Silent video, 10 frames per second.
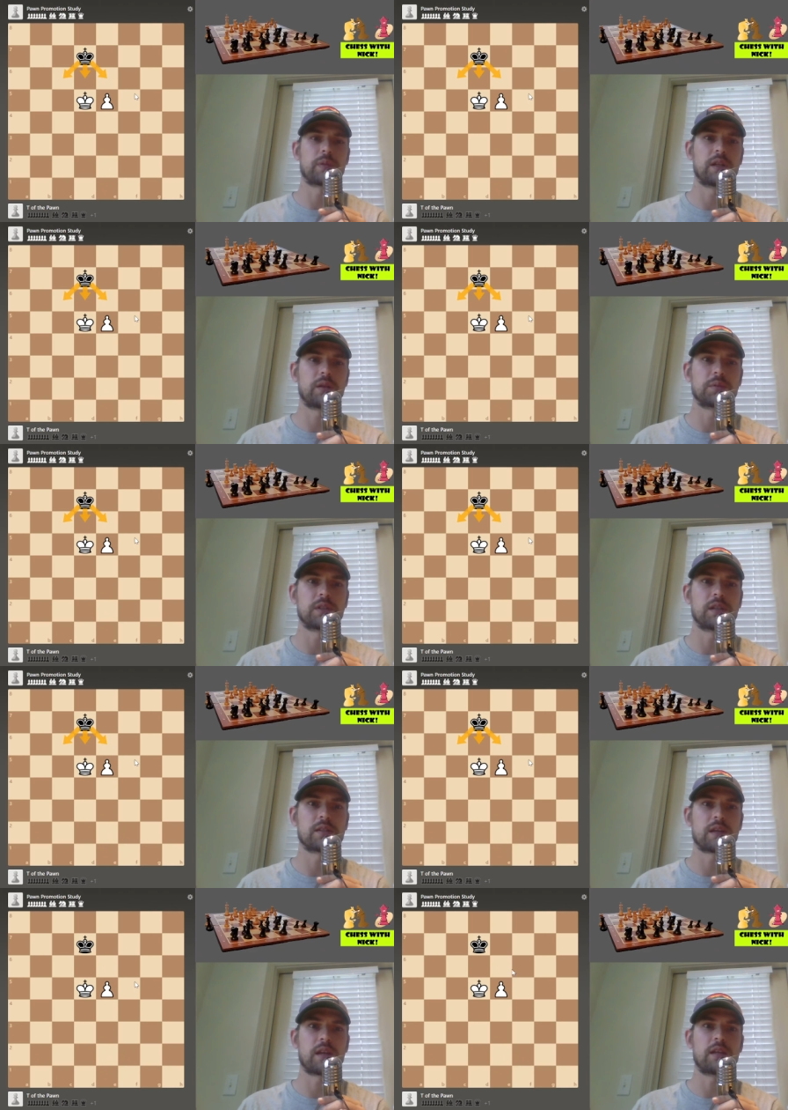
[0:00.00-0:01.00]
being able to
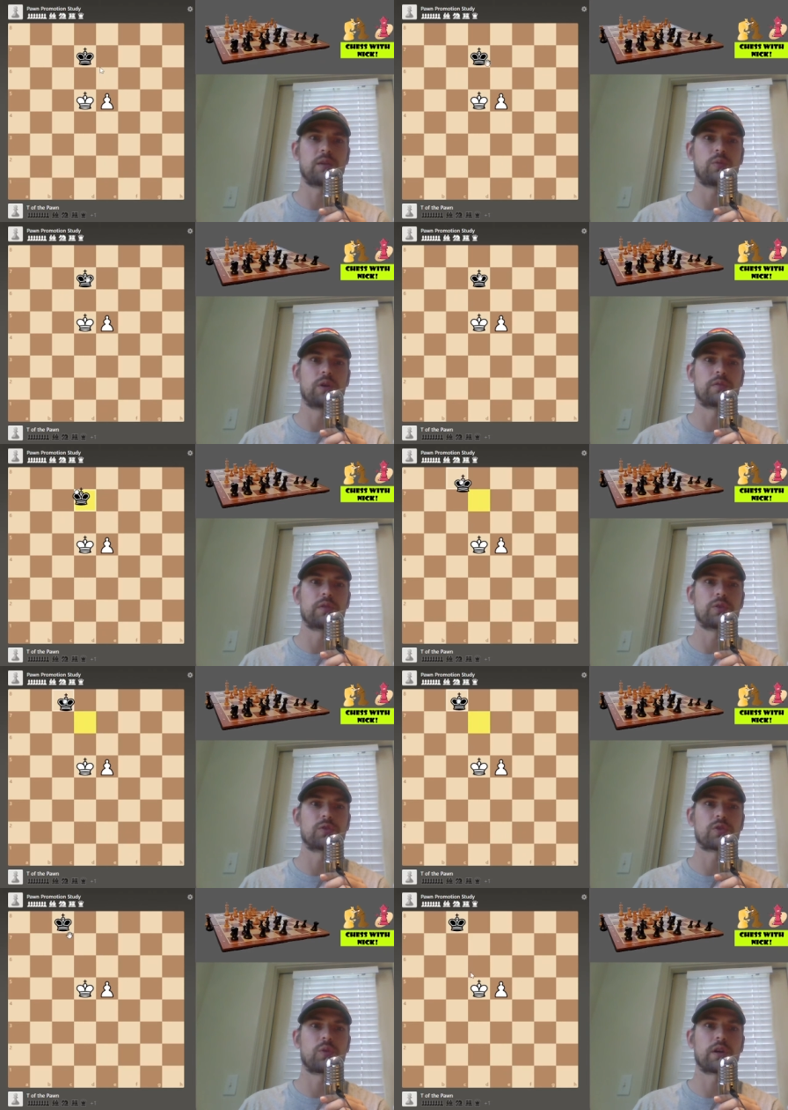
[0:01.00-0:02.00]
get to any one of
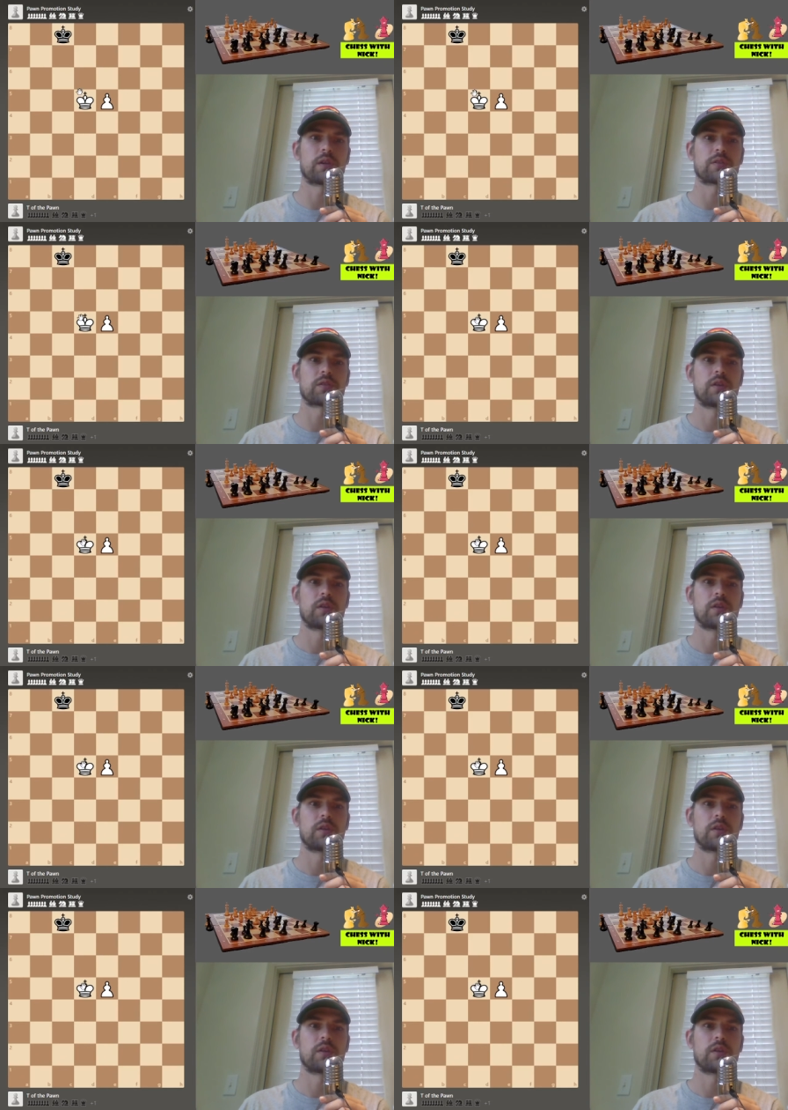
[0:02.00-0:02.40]
those squares.